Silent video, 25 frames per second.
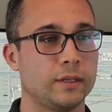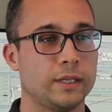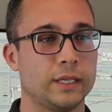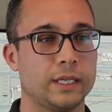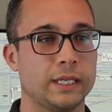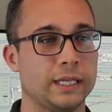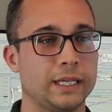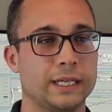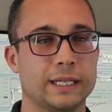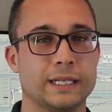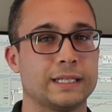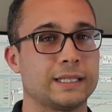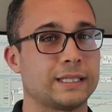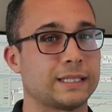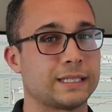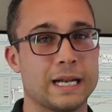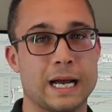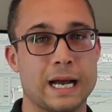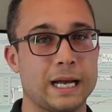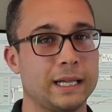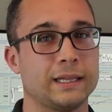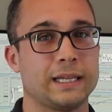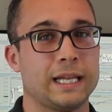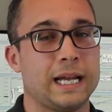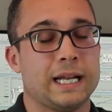
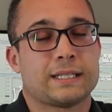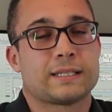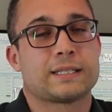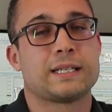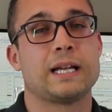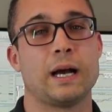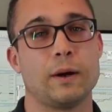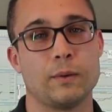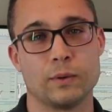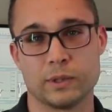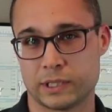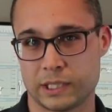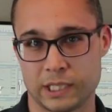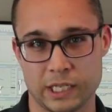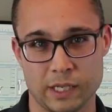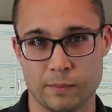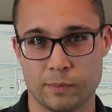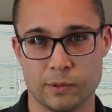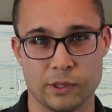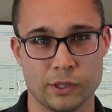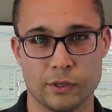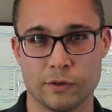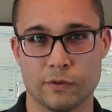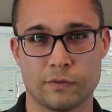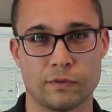That's not what's
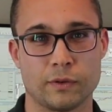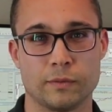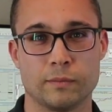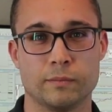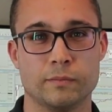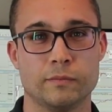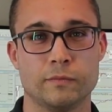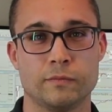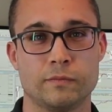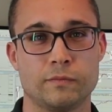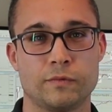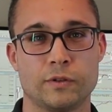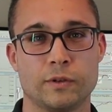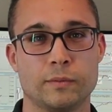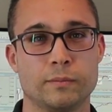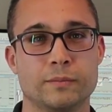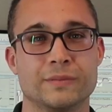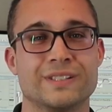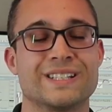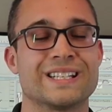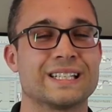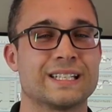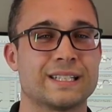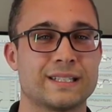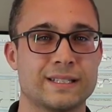keeping you from
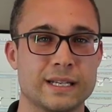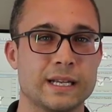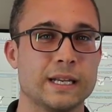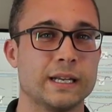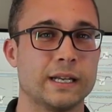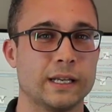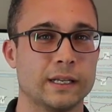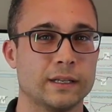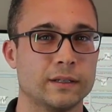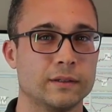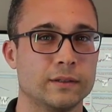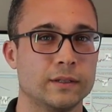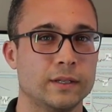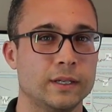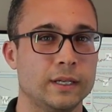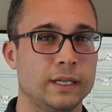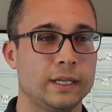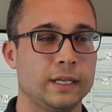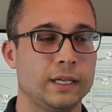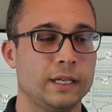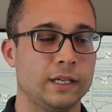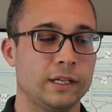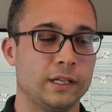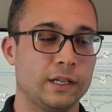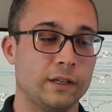succeeding.
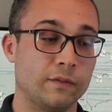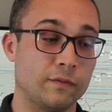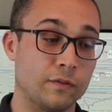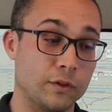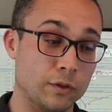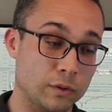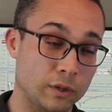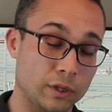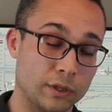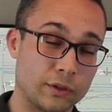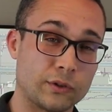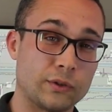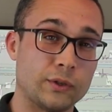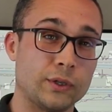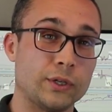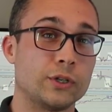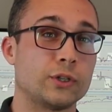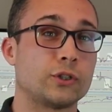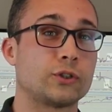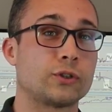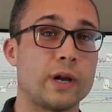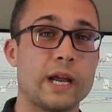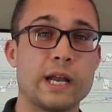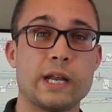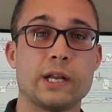If you look through your
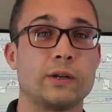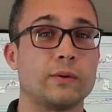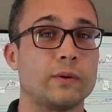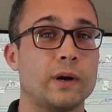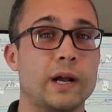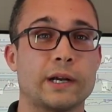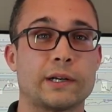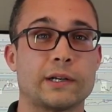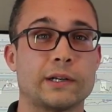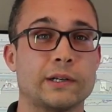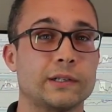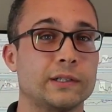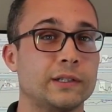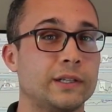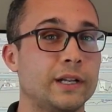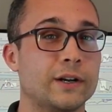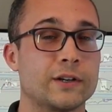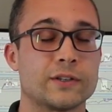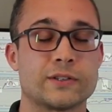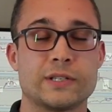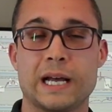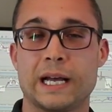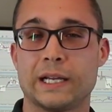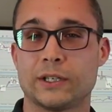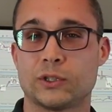trading record and
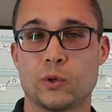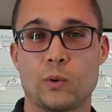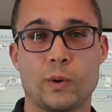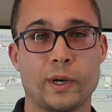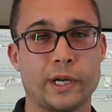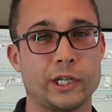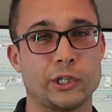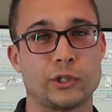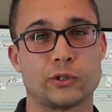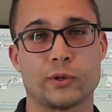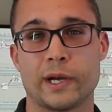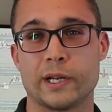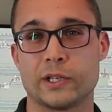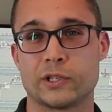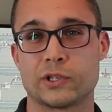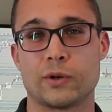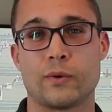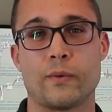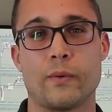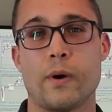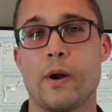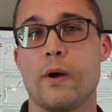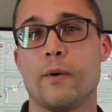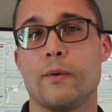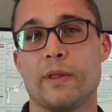there's not 20 trades in a
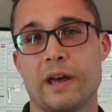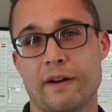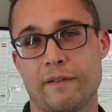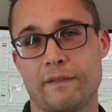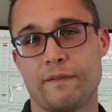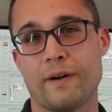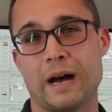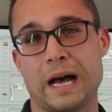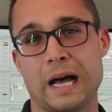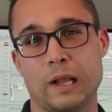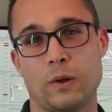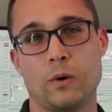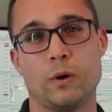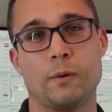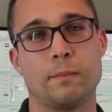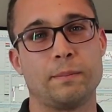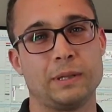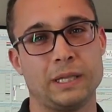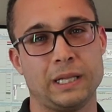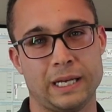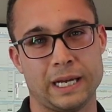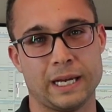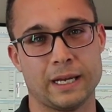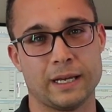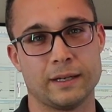row that follow a
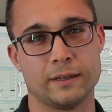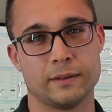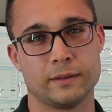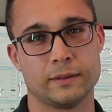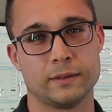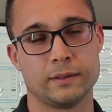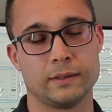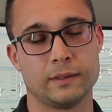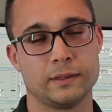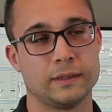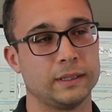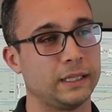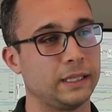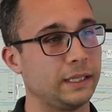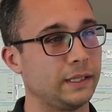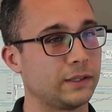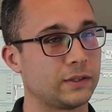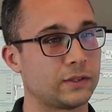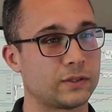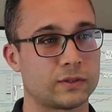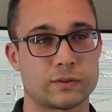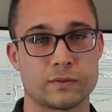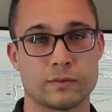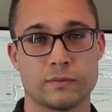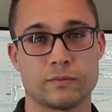plan, then
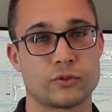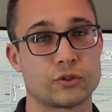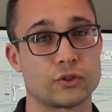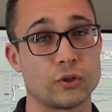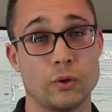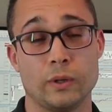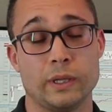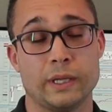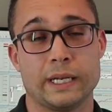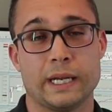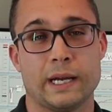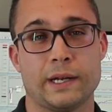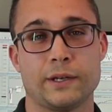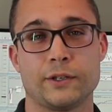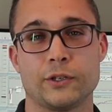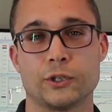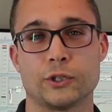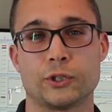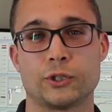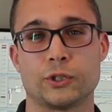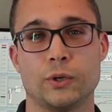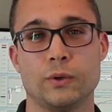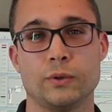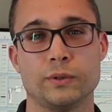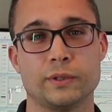it's solely on your
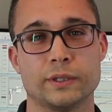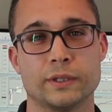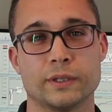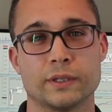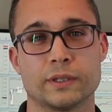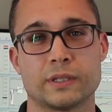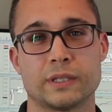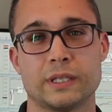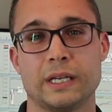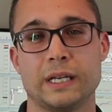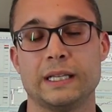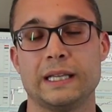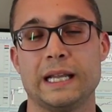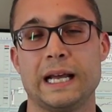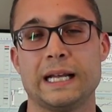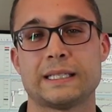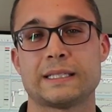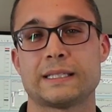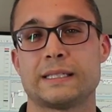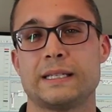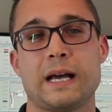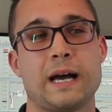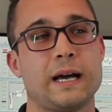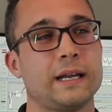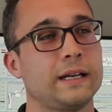shoulders. And
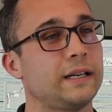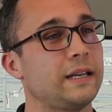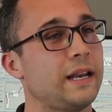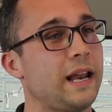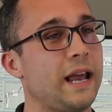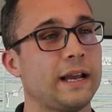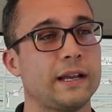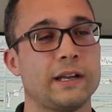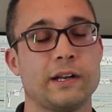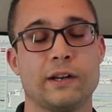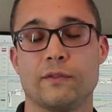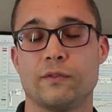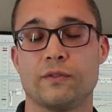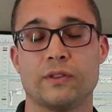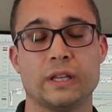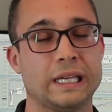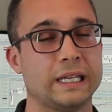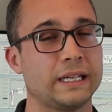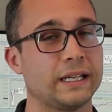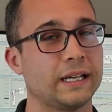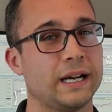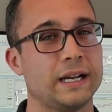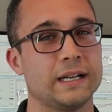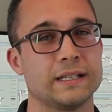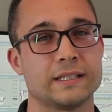that's not a negative
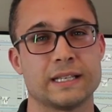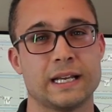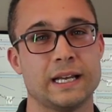thing, guys.